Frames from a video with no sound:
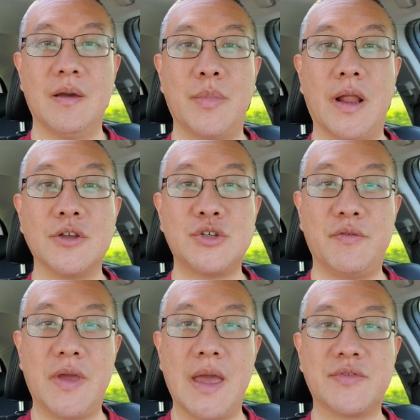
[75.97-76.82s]
But
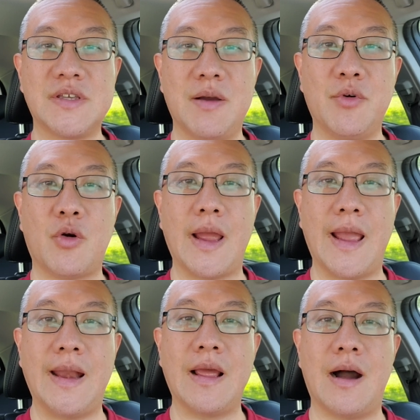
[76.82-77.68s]
also, if you have some who are
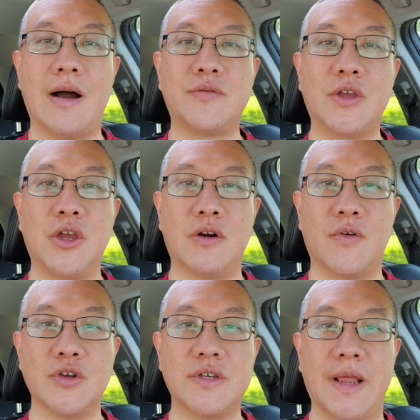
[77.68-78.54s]
heading off to
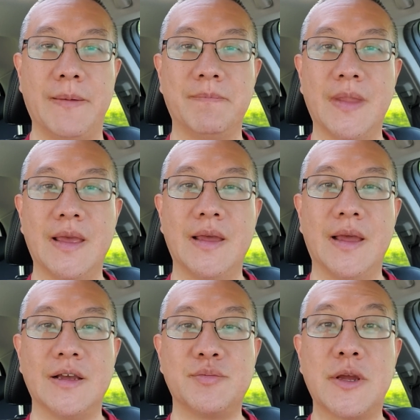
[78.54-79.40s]
university,
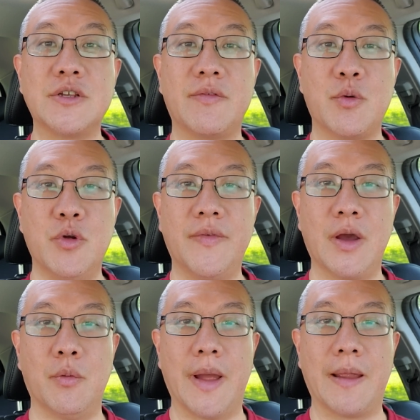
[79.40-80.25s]
especially if they're
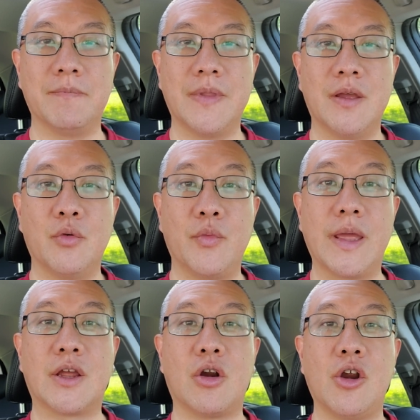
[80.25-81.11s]
moving away, we
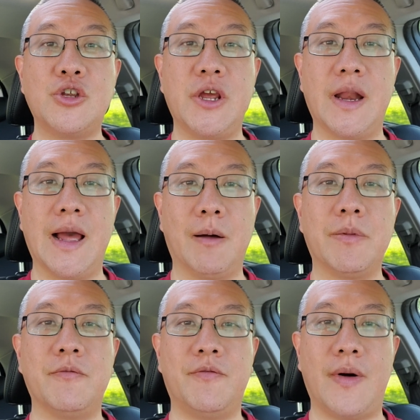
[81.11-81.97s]
encourage you to help
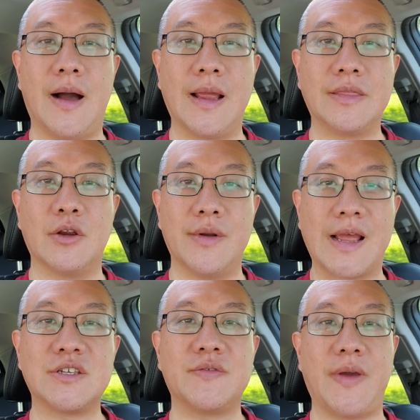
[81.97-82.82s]
them find their
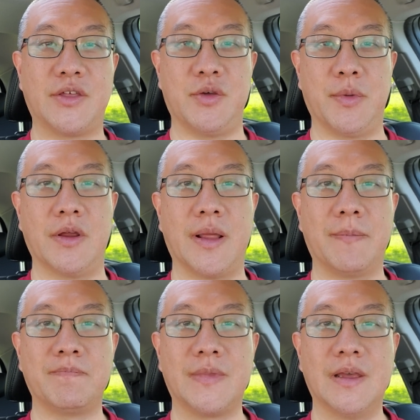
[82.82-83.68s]
next faith
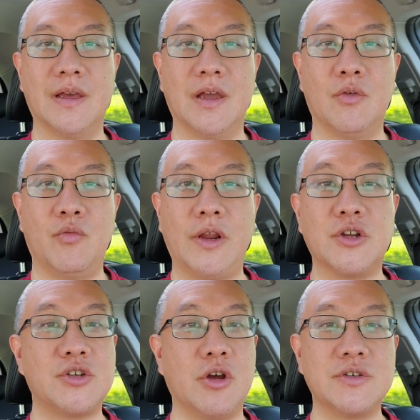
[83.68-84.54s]
community.
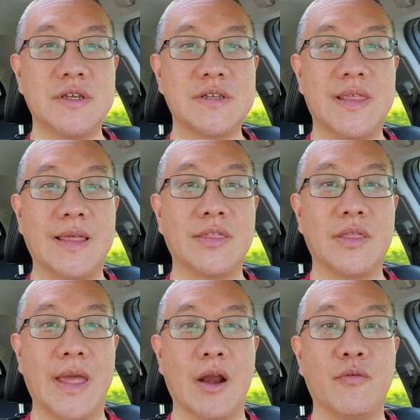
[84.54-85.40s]
Research shows us that
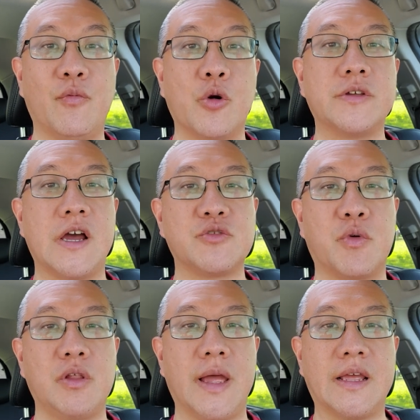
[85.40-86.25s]
they are 4 times
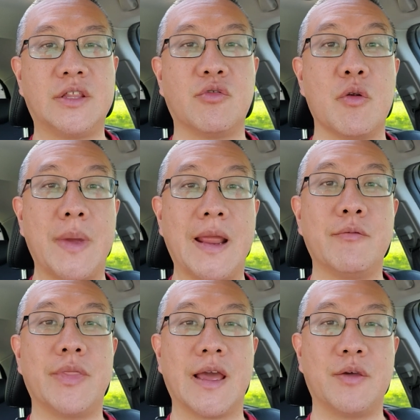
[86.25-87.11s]
more likely to
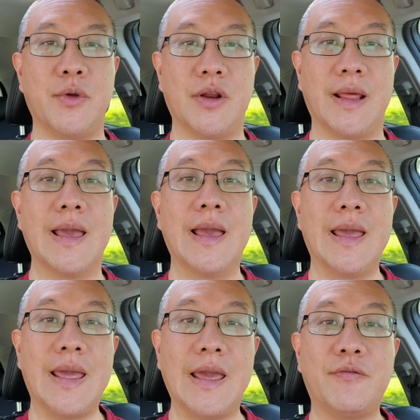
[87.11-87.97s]
remain with that community
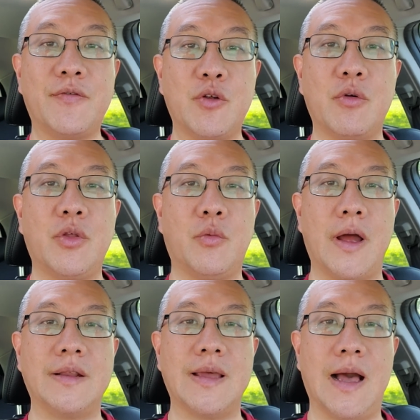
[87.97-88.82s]
if you are the
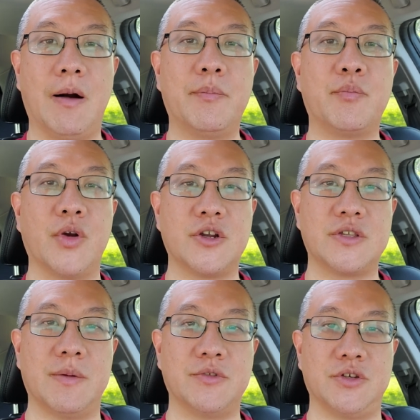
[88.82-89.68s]
one to help bridge
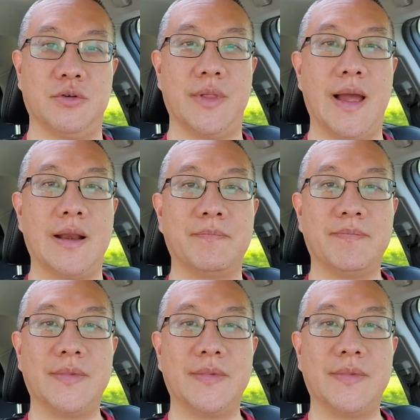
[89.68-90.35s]
them to that.